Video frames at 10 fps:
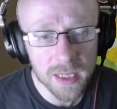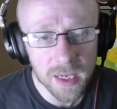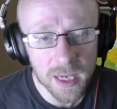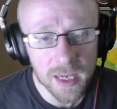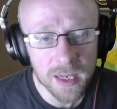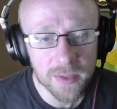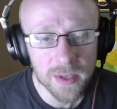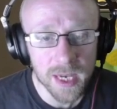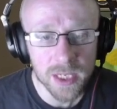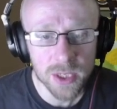The
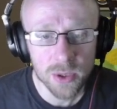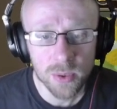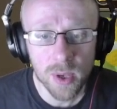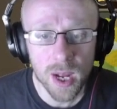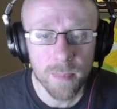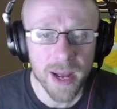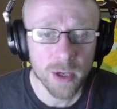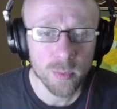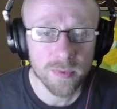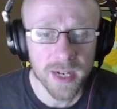National Panel
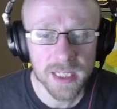provides